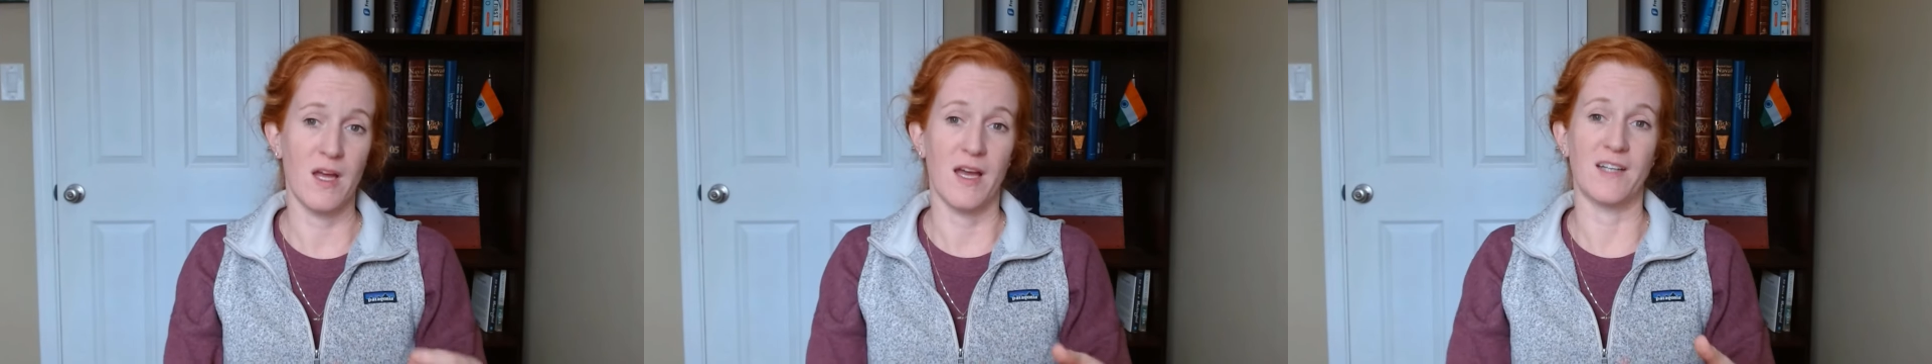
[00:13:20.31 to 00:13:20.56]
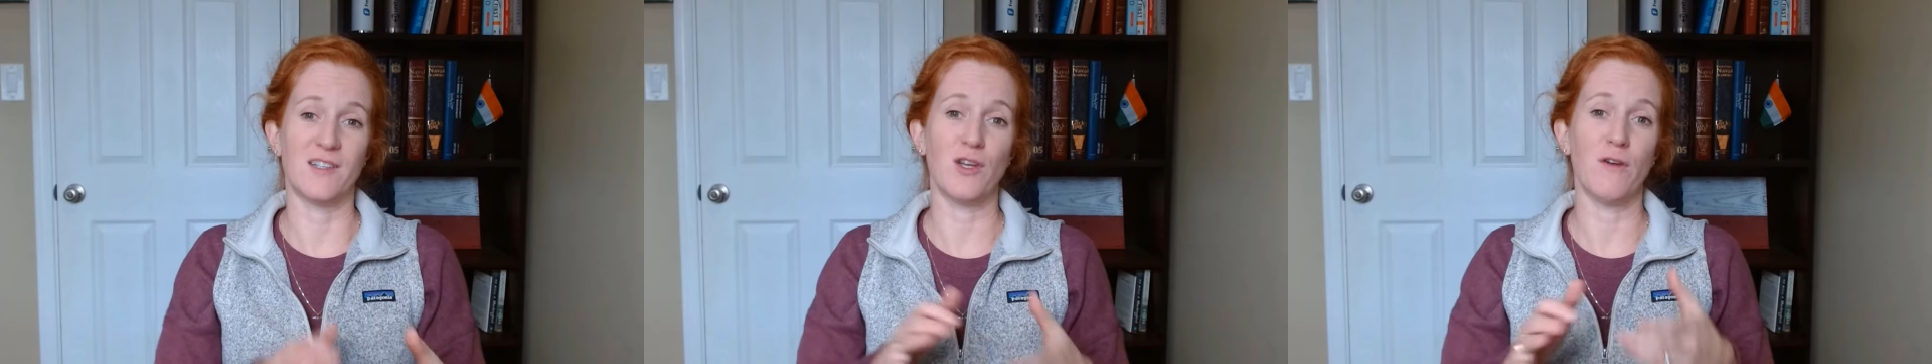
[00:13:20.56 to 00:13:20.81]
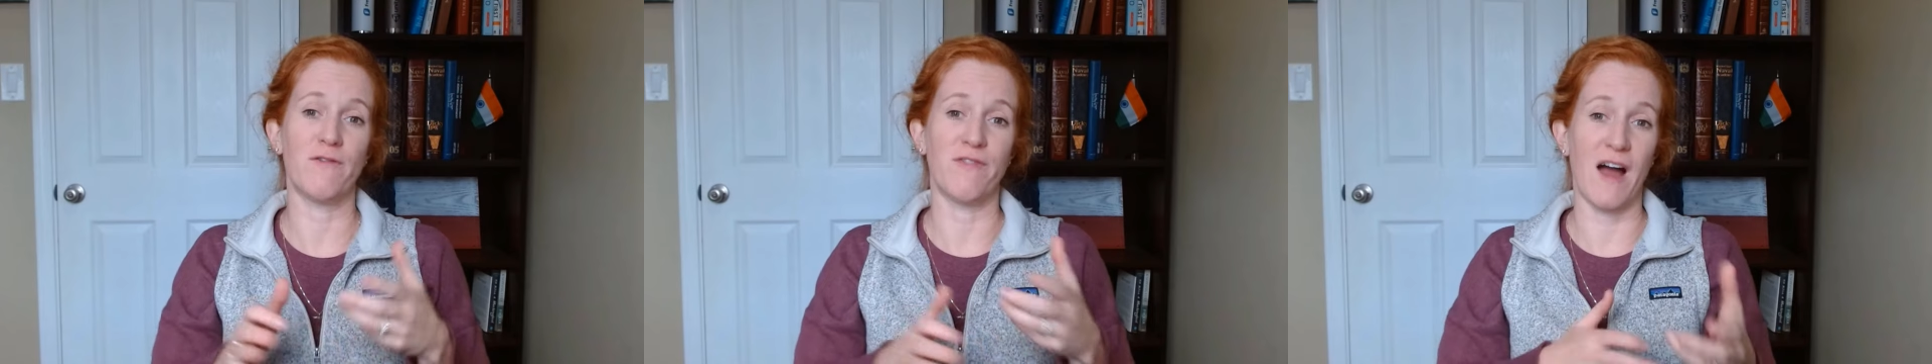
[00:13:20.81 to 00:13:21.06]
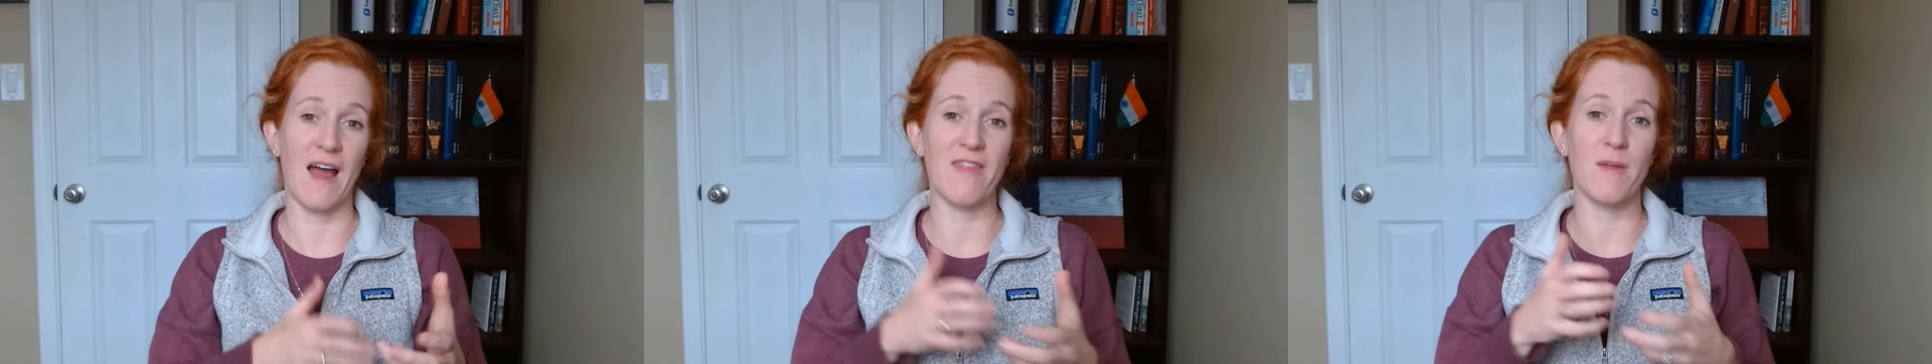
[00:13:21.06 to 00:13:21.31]
until you
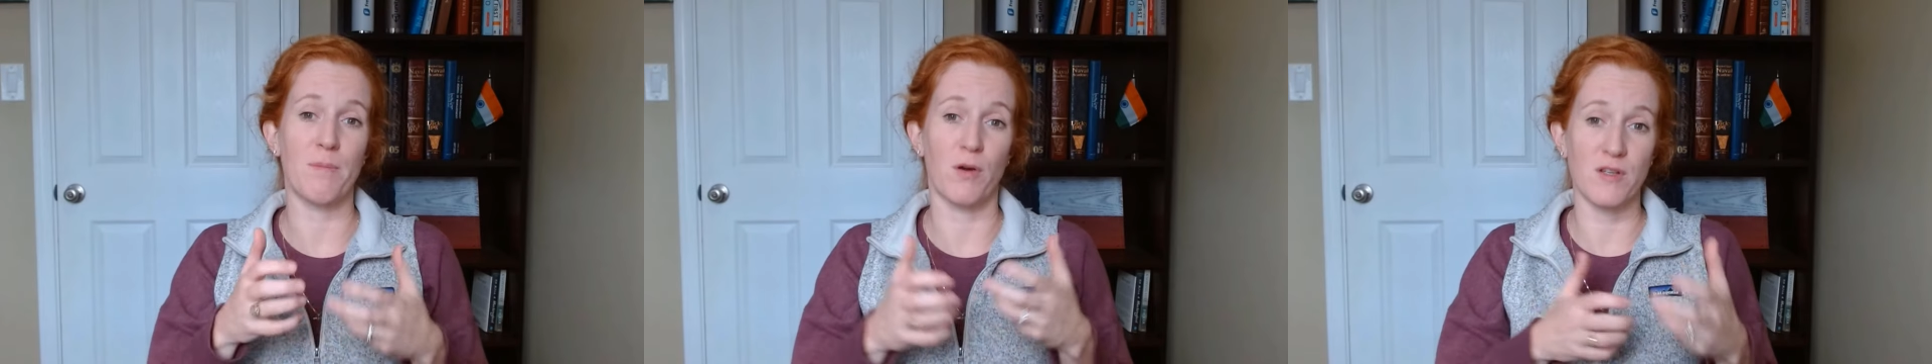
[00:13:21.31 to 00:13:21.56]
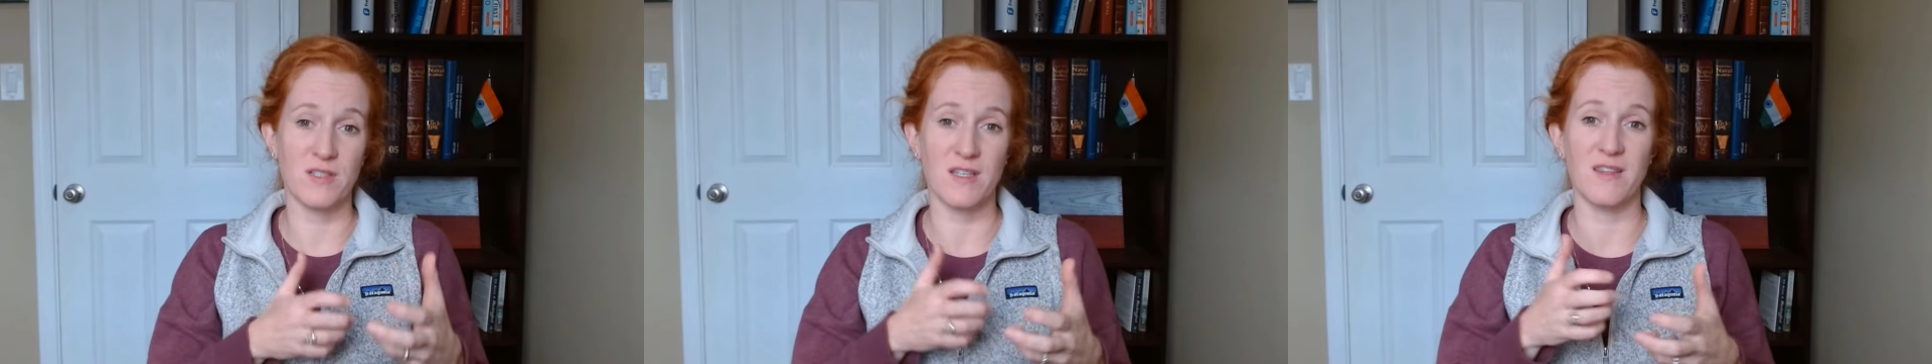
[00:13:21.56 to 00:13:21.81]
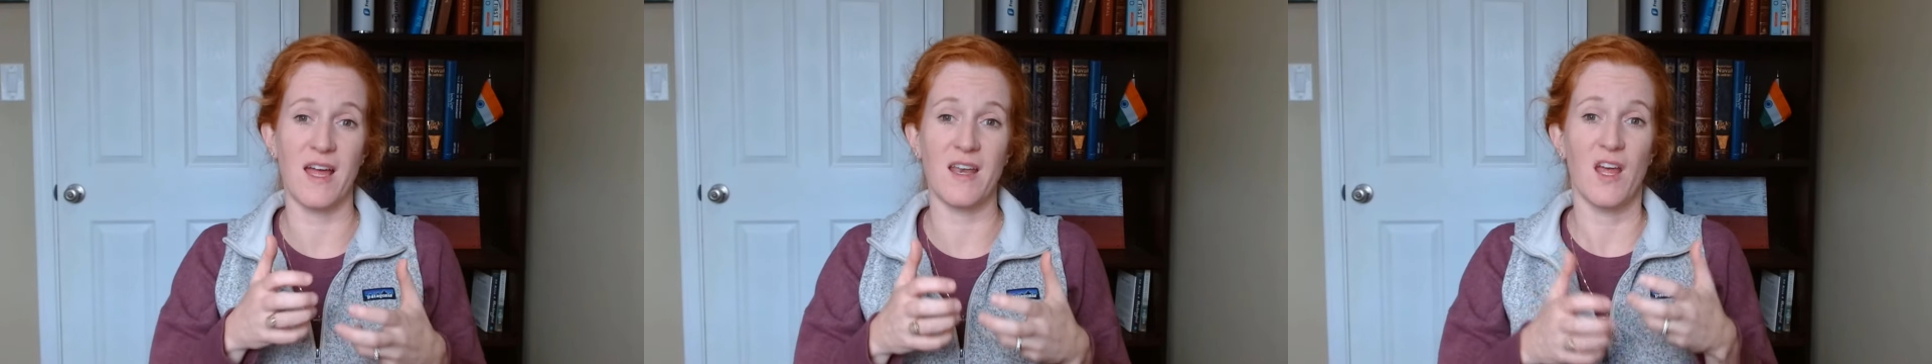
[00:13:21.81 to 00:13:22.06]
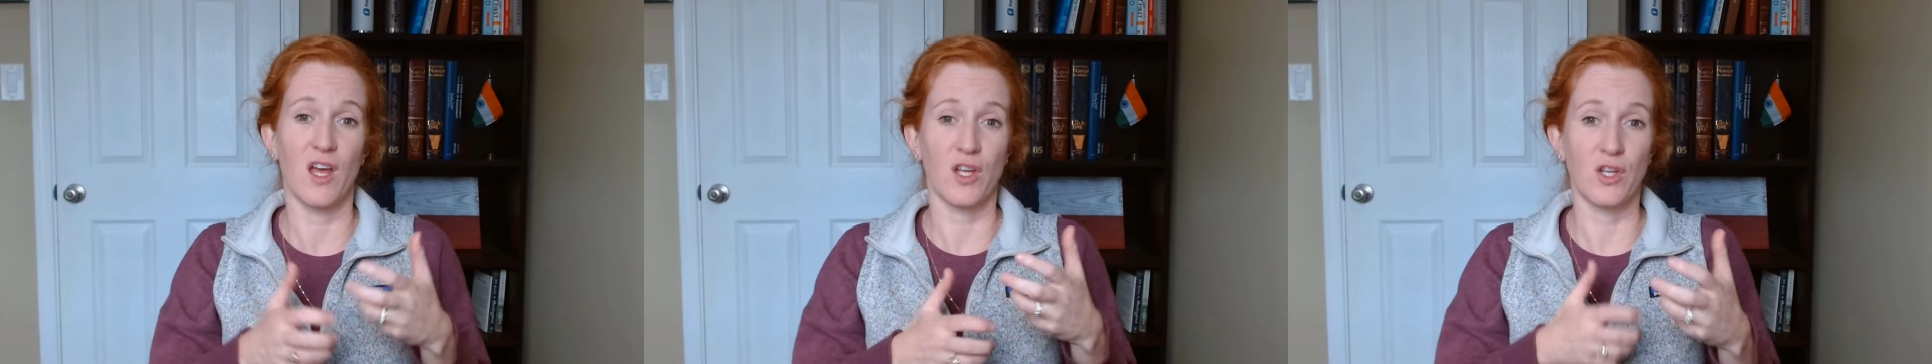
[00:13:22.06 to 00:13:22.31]
find the person that
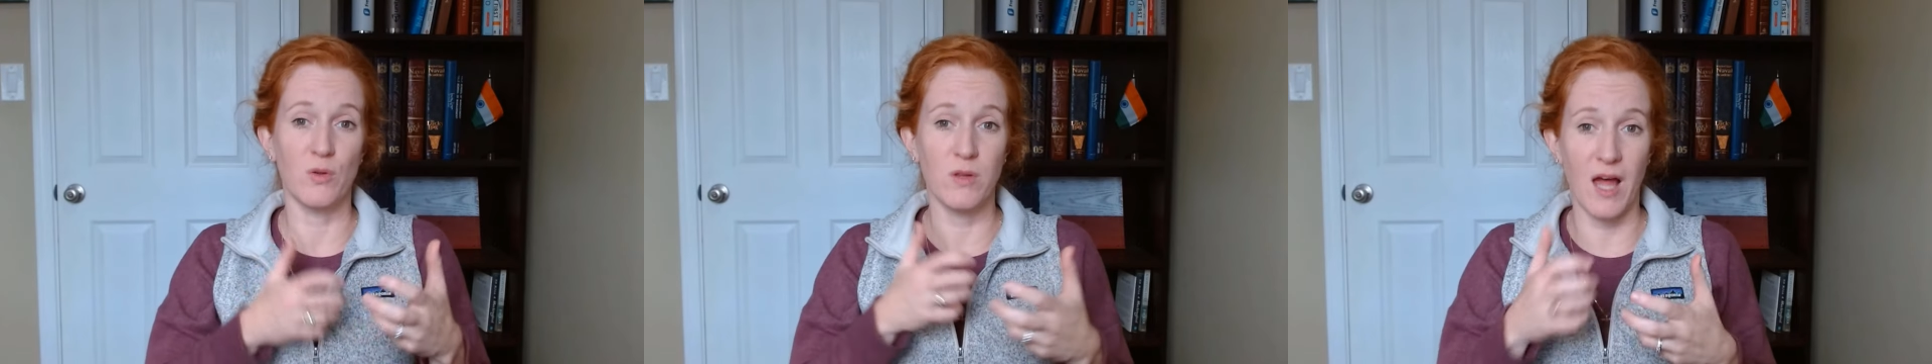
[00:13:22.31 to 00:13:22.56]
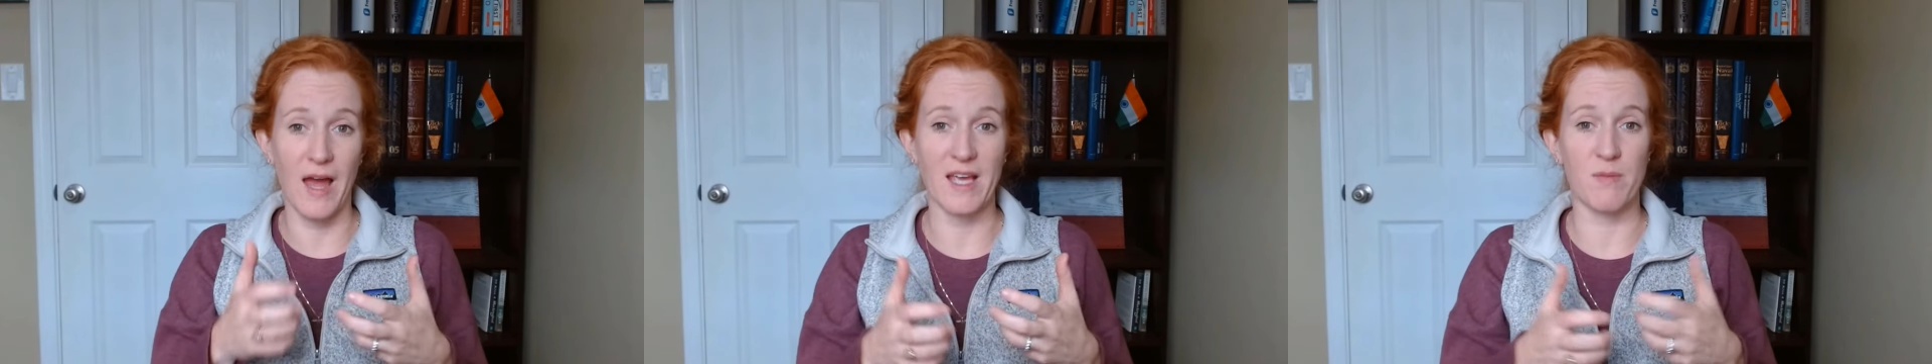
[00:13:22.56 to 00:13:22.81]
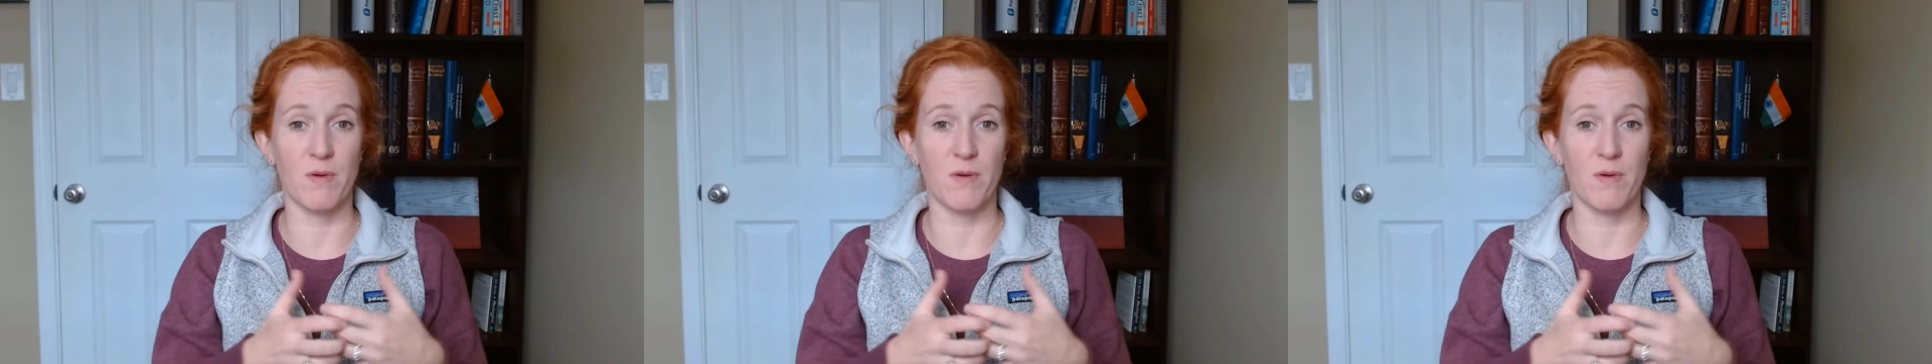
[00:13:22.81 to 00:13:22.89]
you like,